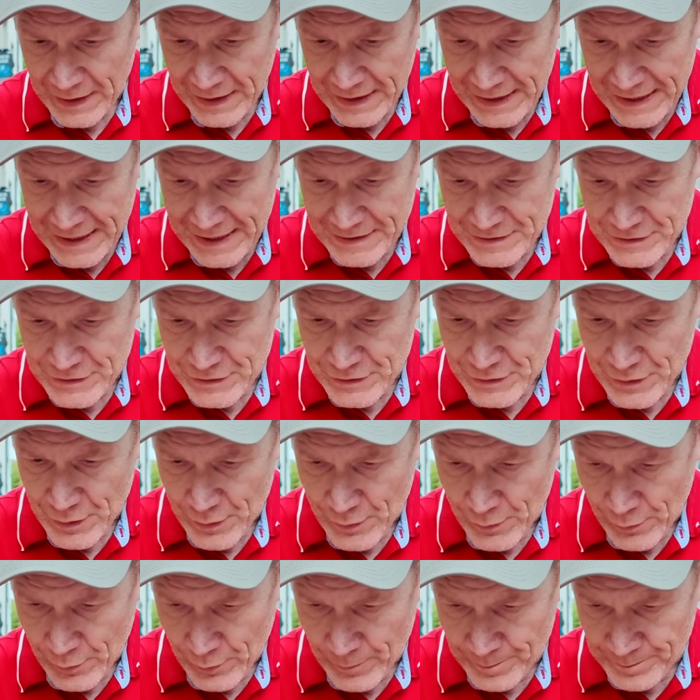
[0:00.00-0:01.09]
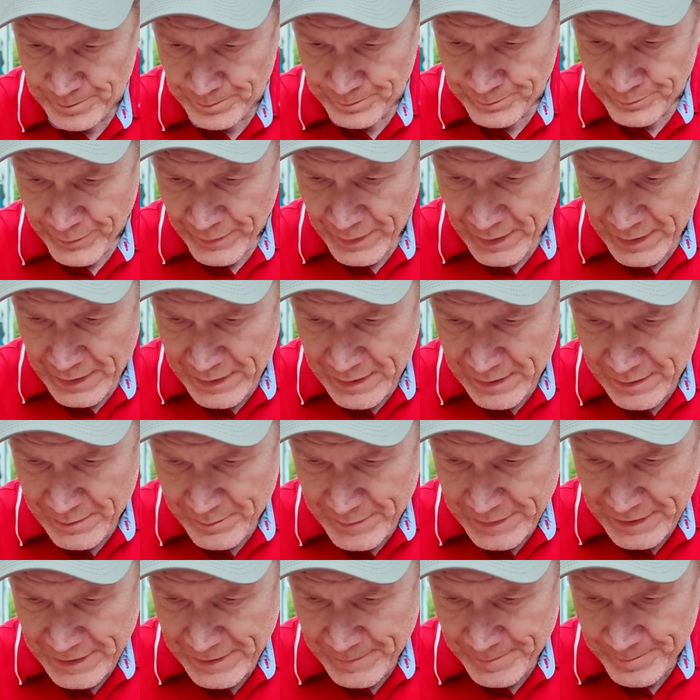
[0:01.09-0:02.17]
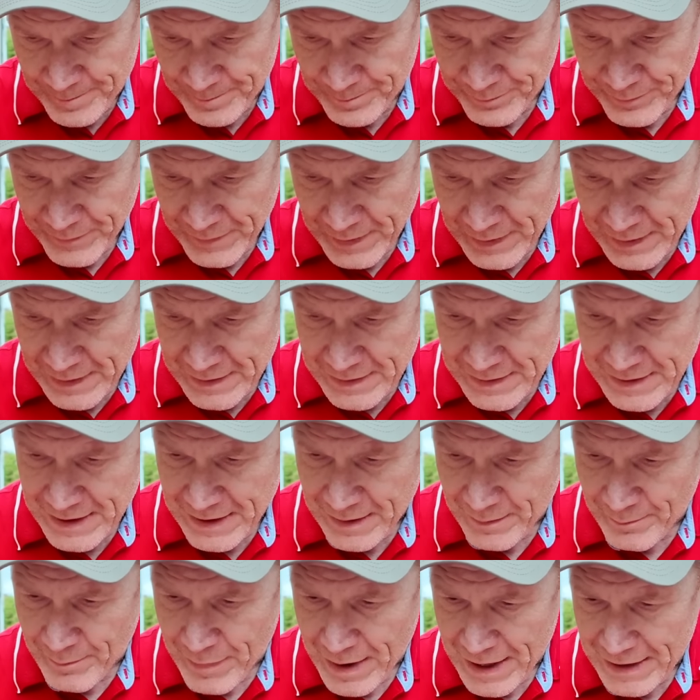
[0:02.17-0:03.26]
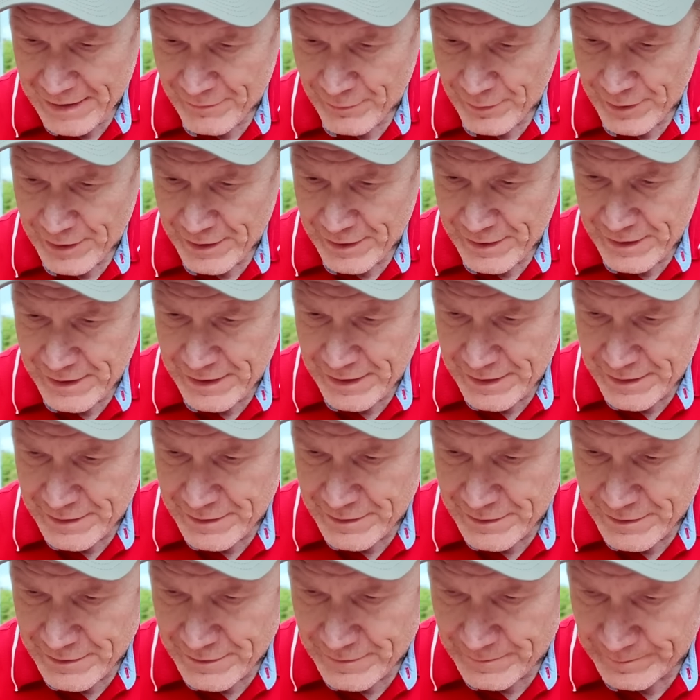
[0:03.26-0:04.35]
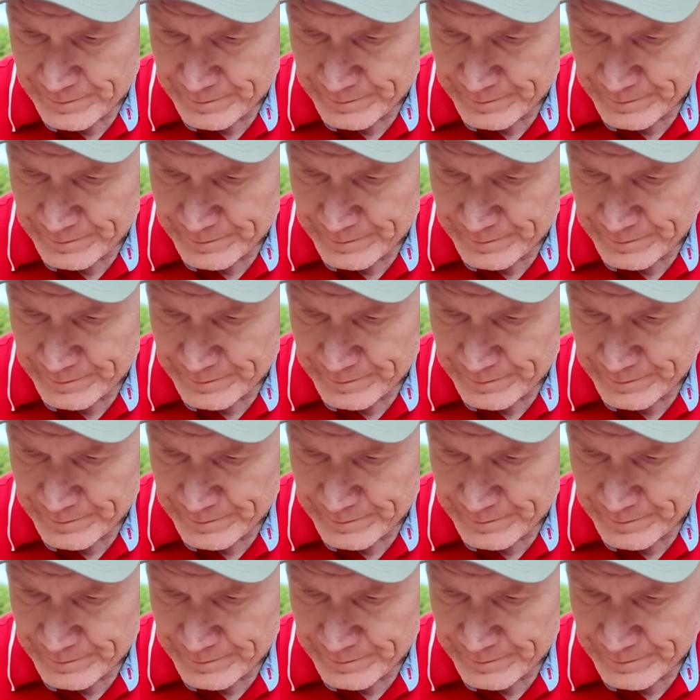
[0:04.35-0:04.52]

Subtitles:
And so let me take a bite of one of these.